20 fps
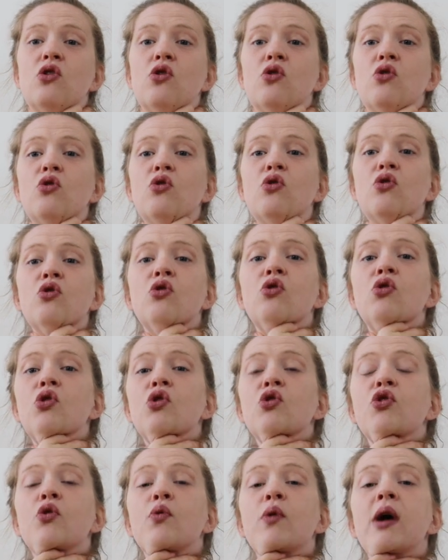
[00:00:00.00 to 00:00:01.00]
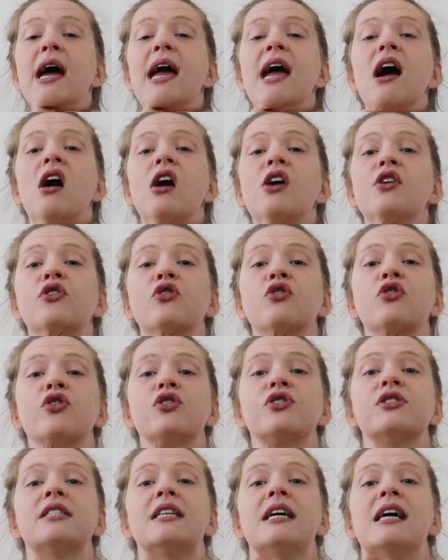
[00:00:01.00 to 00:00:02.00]
all the way
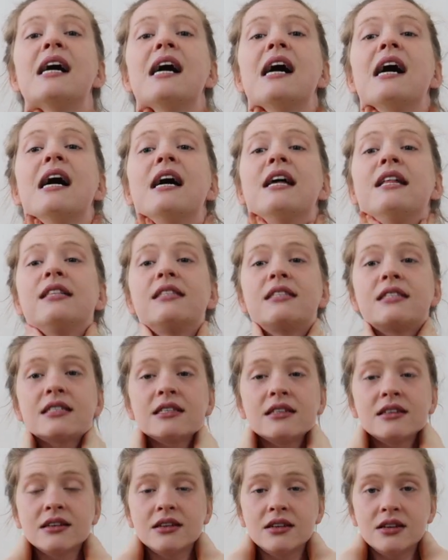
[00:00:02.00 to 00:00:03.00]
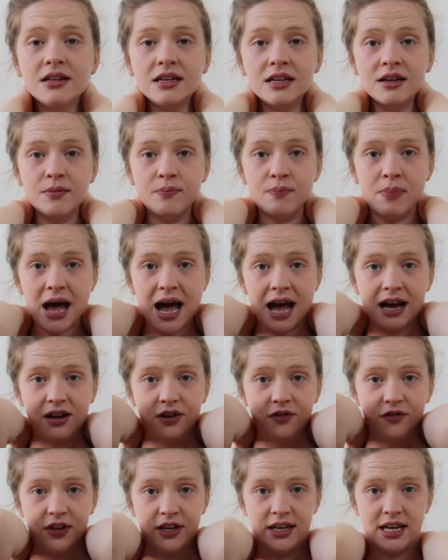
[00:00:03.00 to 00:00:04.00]
uncross the hands, back
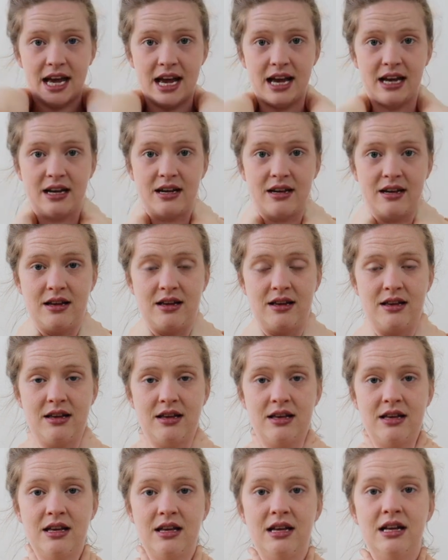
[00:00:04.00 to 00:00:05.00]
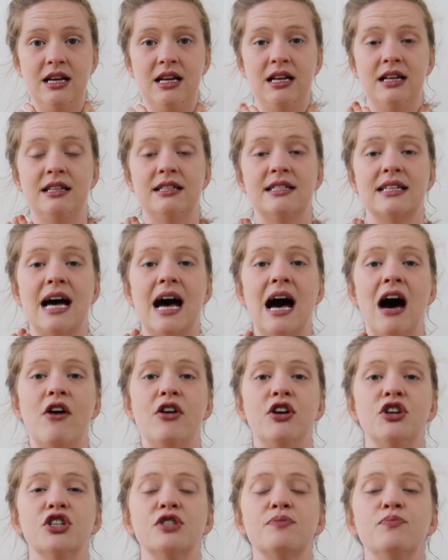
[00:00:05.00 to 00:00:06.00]
of the neck, down,
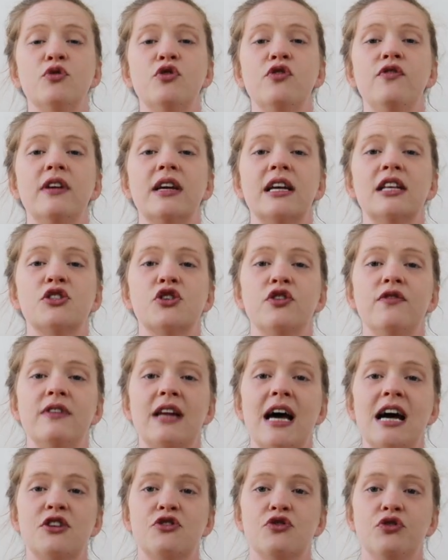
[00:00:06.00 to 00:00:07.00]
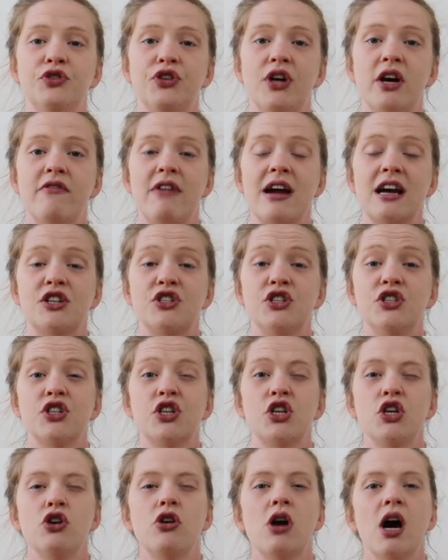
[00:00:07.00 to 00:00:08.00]
and just moving in sort of natural direction. So
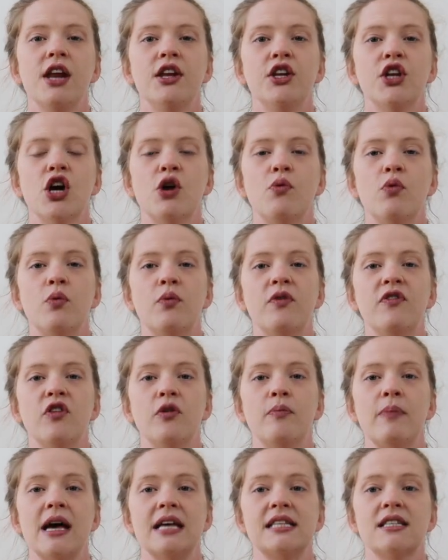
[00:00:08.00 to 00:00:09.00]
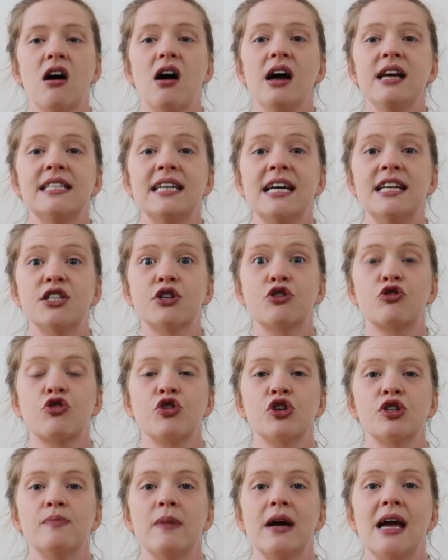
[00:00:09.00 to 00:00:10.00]
you kind of know what will feel best. I tend to
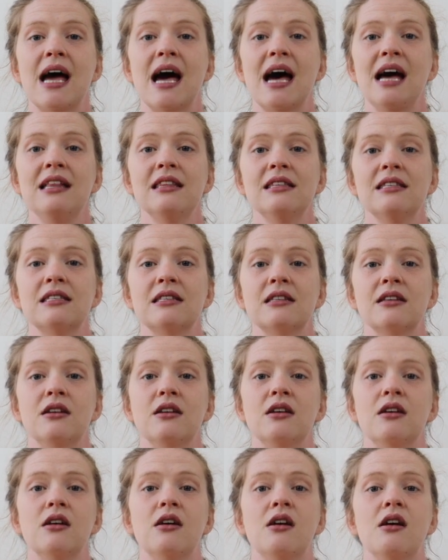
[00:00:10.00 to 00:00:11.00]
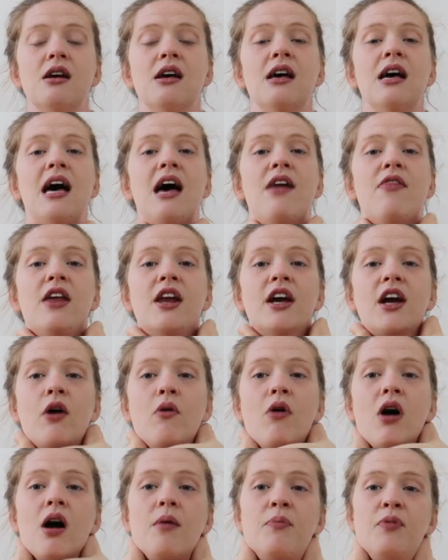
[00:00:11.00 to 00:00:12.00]
cross my hands, and then I go
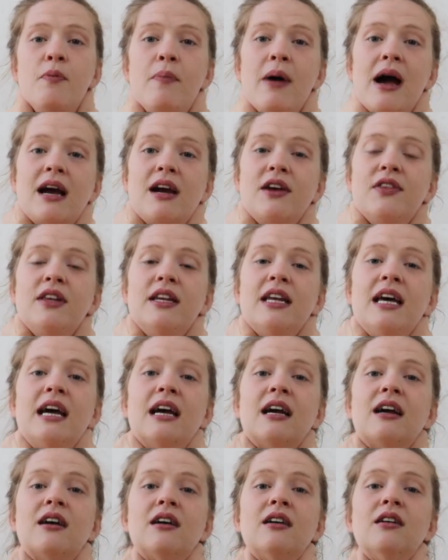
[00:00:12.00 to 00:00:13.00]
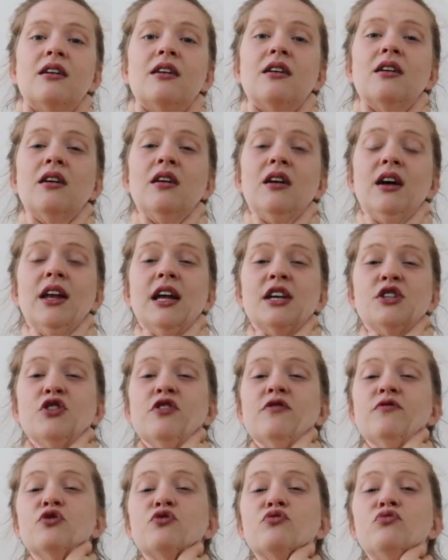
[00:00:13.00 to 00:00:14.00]
up the back of the neck, and I
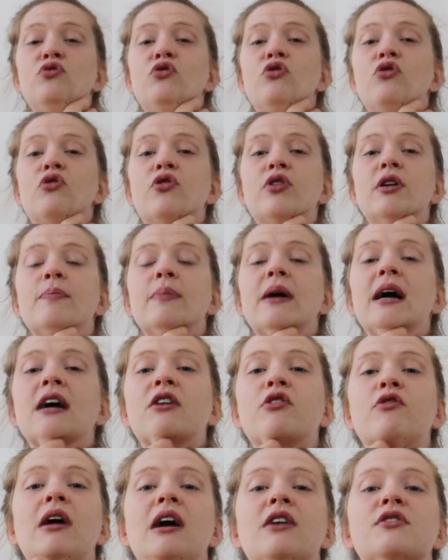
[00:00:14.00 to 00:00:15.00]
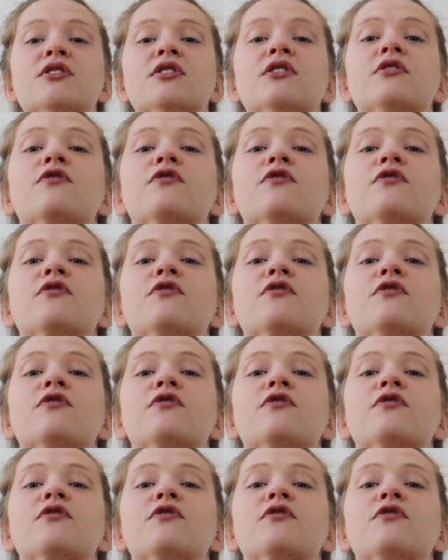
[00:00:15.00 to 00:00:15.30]
sort of draw it back round to the